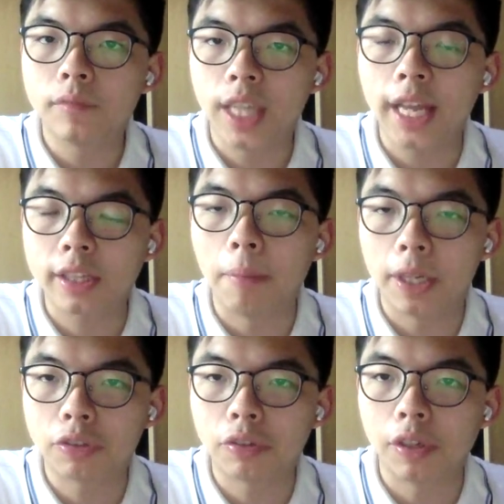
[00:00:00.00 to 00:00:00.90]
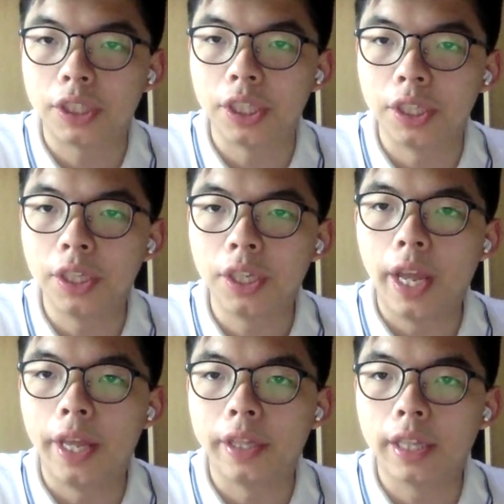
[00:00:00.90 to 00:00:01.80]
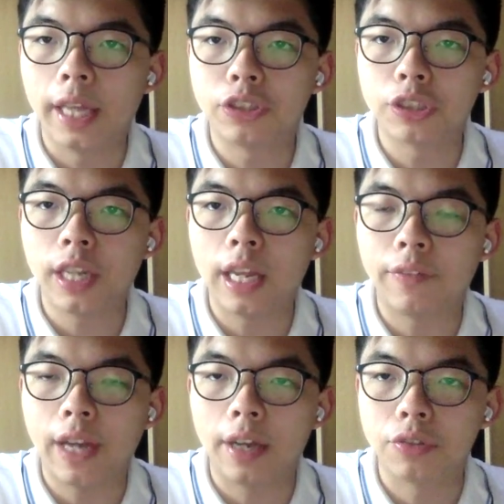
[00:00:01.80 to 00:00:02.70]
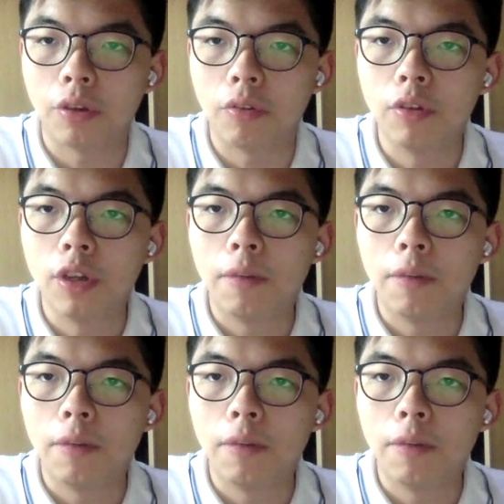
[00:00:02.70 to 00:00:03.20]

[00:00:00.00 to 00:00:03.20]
take the majority in the Legislative Council,